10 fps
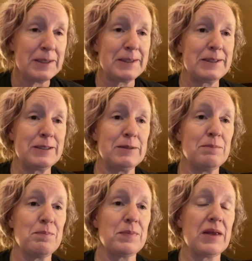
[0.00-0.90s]

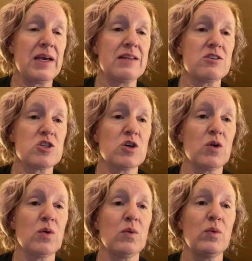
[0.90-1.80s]
And
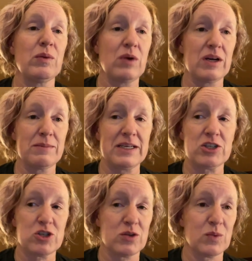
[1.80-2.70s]
so we want to make
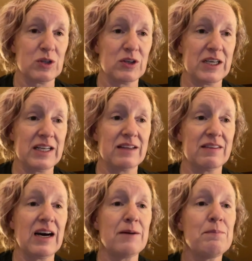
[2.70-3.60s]
sure we're looking at
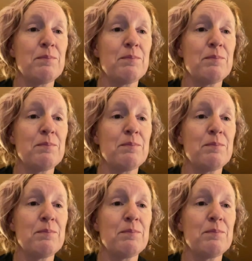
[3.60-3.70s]
that.